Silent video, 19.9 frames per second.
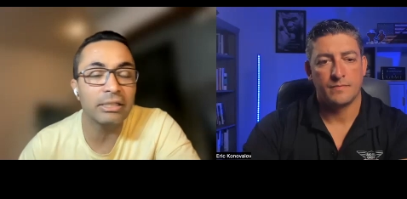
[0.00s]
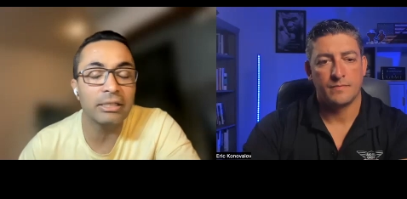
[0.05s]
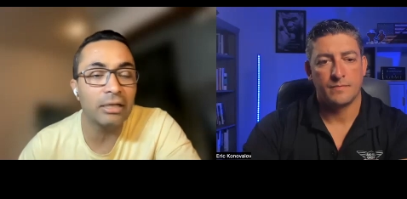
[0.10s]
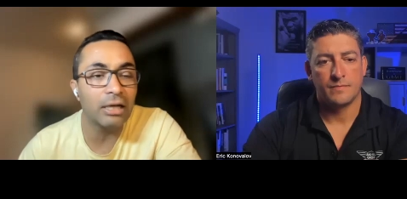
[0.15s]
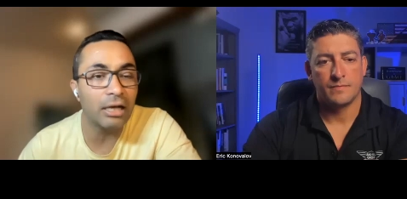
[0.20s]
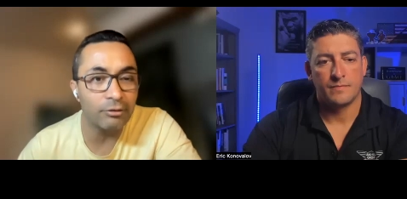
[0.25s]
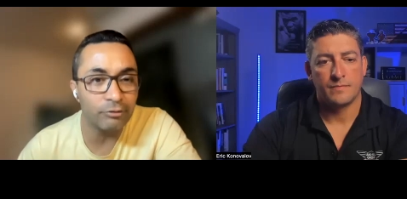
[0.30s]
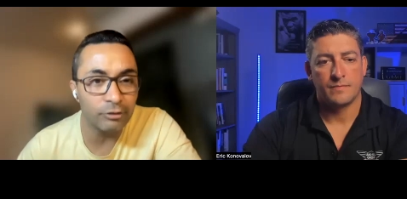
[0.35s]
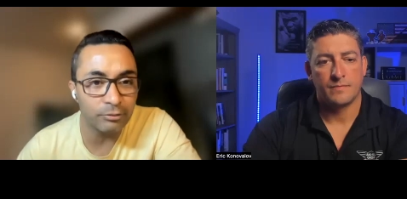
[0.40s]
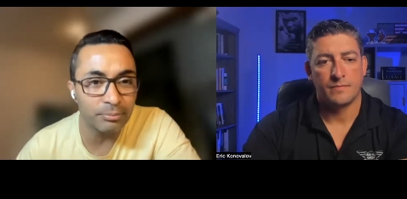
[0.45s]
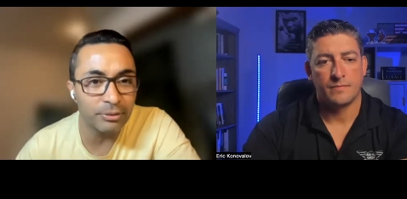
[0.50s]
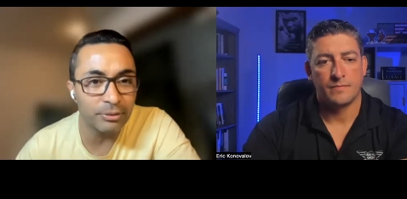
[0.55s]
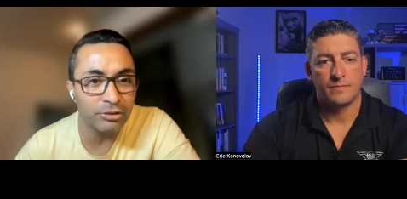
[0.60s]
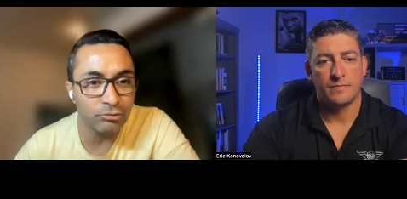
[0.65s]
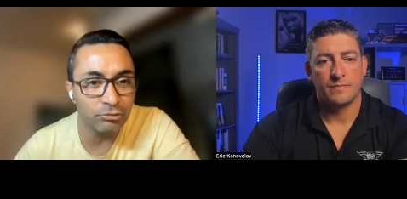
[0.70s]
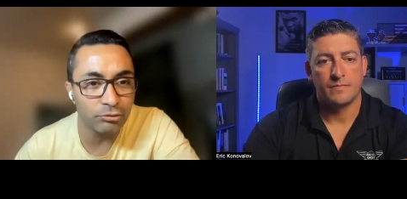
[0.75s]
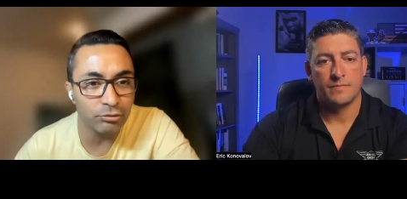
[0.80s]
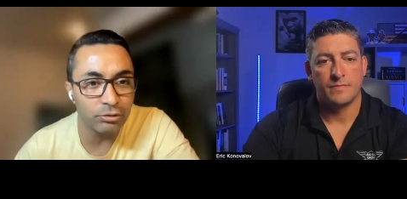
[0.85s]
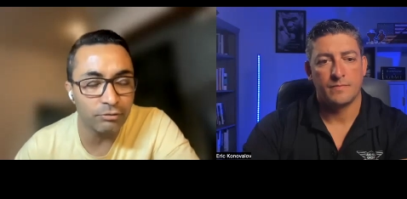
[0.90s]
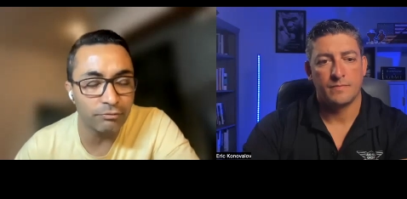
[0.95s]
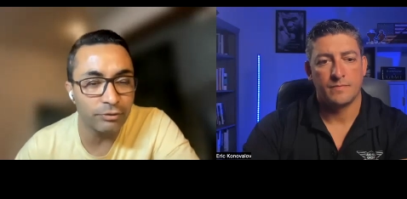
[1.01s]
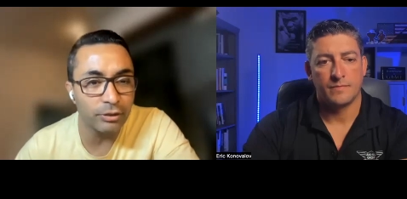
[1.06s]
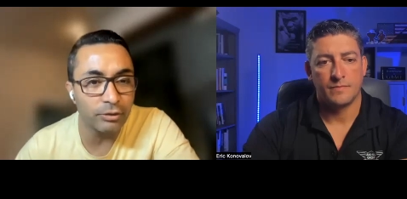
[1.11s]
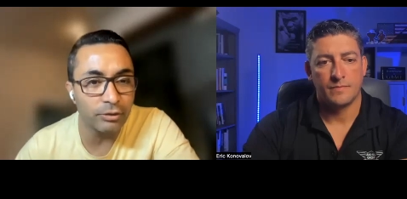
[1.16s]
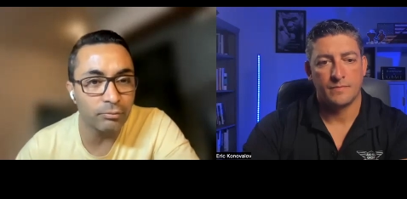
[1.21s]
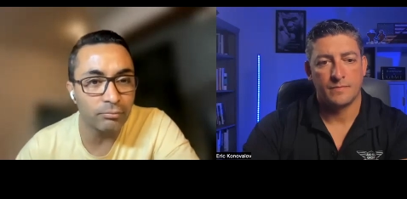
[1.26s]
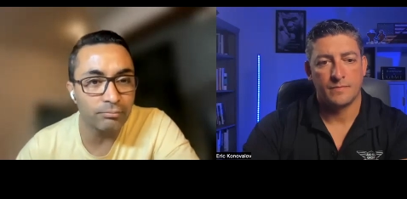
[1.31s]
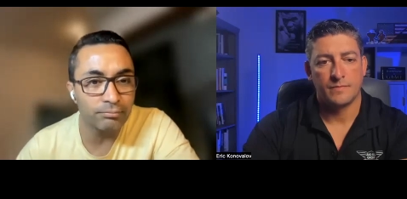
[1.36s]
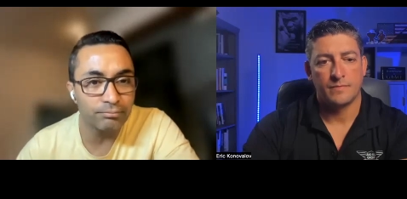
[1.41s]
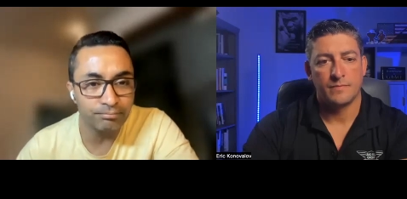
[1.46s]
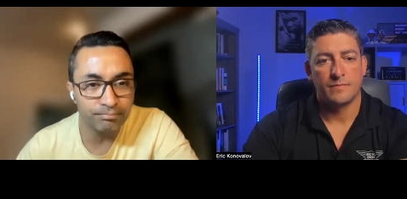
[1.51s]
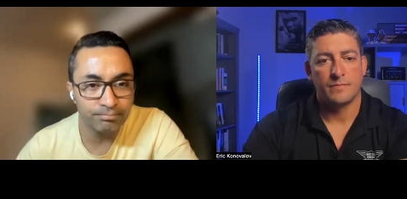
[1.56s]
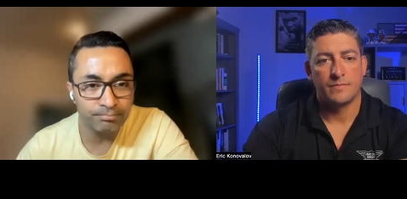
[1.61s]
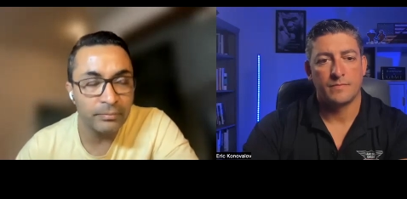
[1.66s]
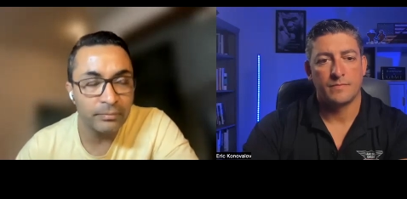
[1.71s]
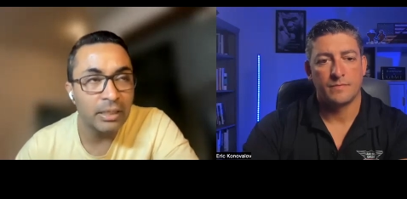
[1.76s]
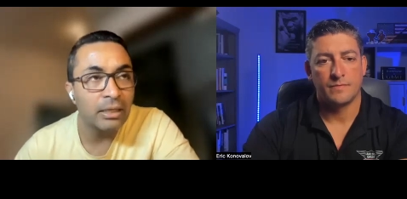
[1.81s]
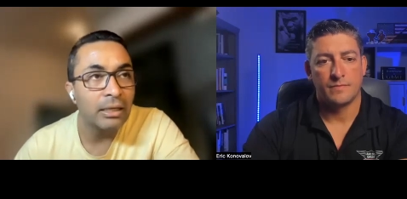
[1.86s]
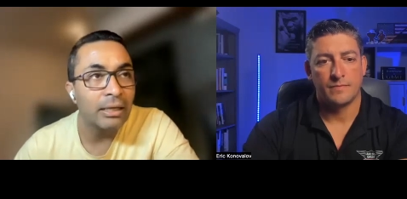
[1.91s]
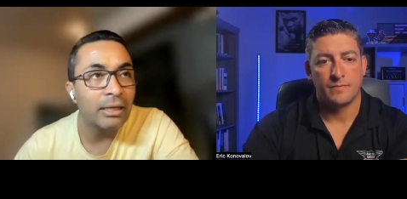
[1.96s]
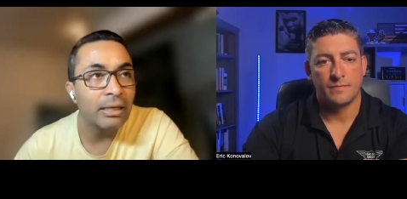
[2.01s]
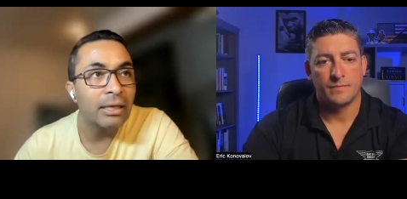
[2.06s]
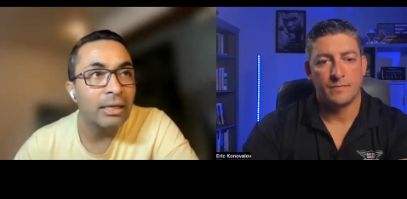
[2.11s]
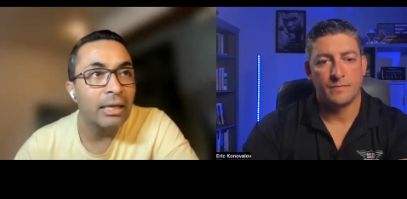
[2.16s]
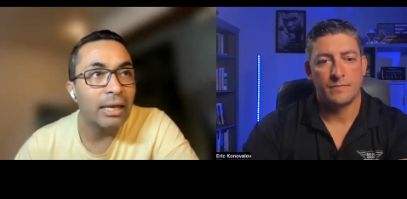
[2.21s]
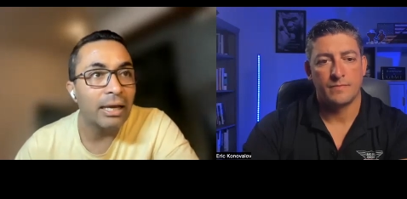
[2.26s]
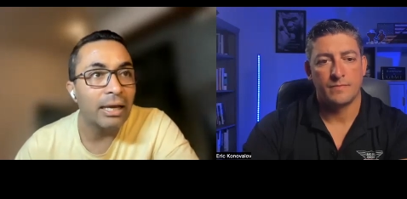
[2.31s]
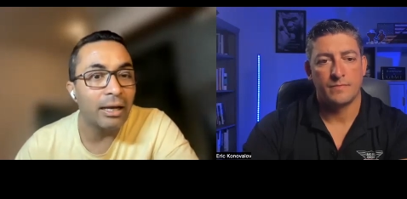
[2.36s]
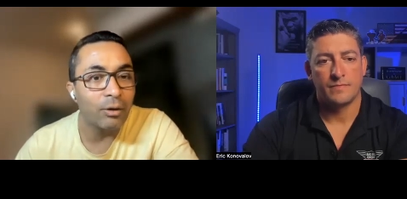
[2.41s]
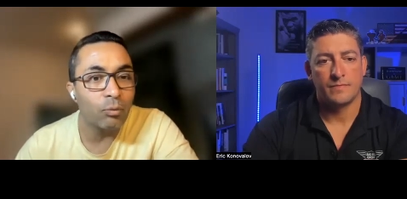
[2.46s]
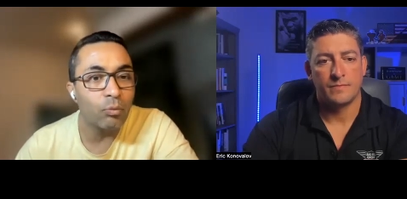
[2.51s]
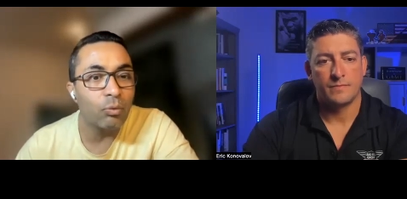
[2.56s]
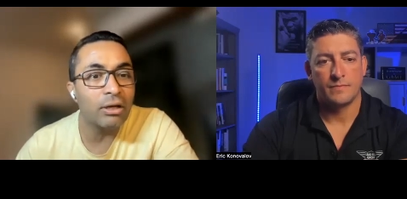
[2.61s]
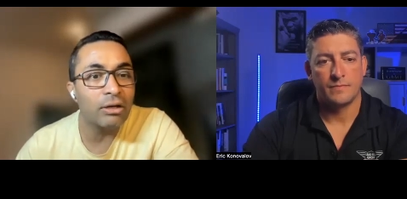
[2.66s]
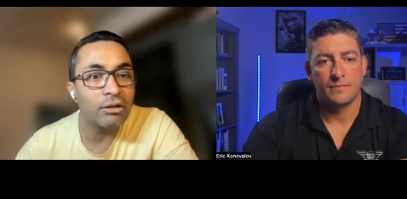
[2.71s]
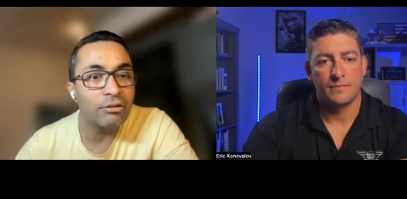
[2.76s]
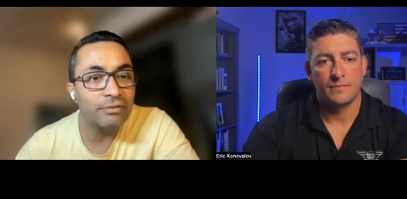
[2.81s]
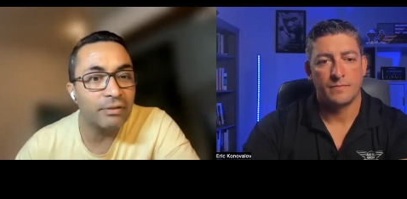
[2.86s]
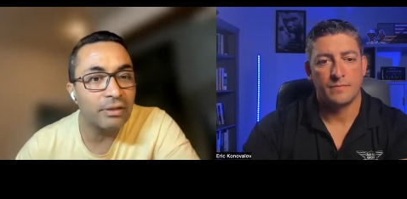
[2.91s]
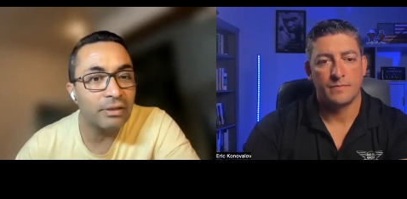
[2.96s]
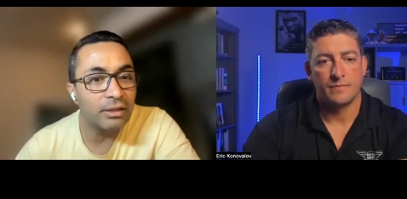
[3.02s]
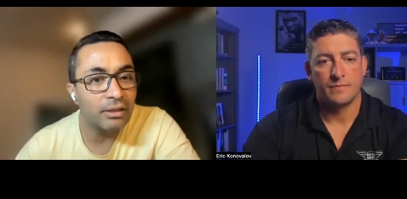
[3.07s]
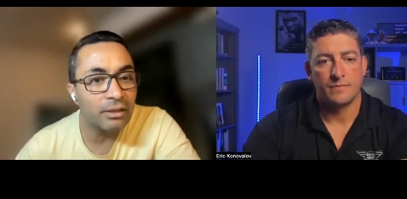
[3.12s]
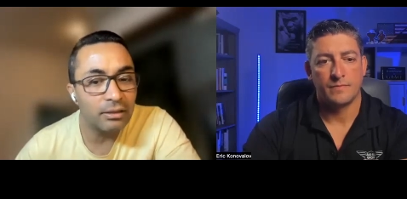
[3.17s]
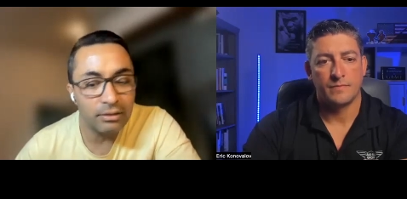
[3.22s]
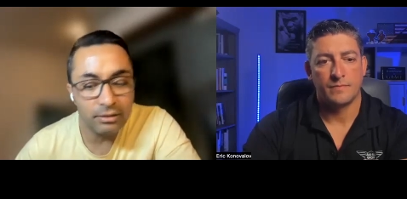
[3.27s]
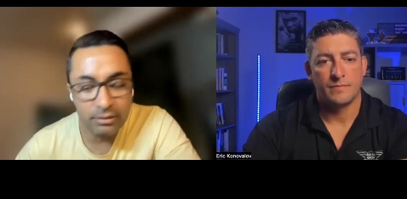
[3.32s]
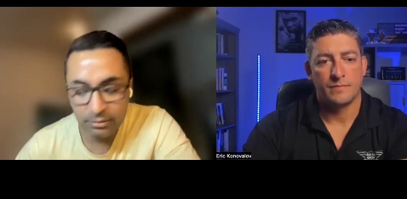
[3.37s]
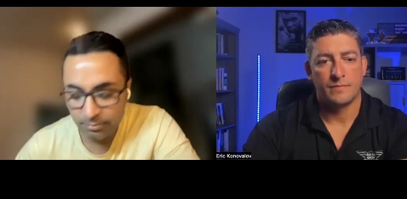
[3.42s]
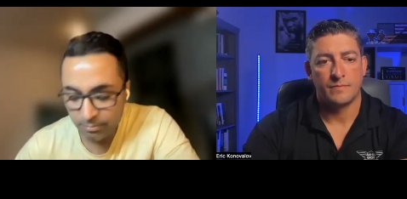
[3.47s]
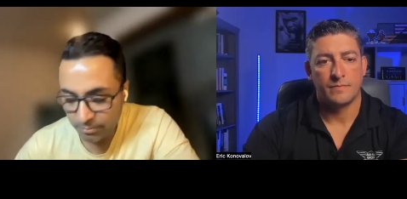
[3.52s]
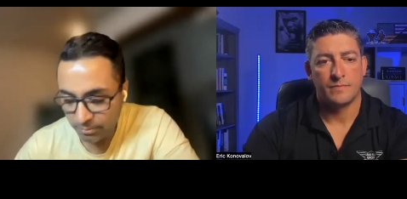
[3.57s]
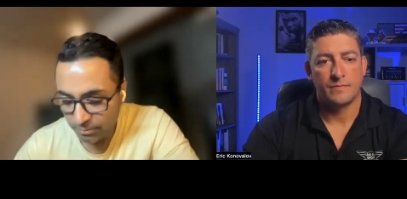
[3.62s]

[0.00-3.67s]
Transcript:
Speaker 1: in Harvard Business Review. Uh, one of our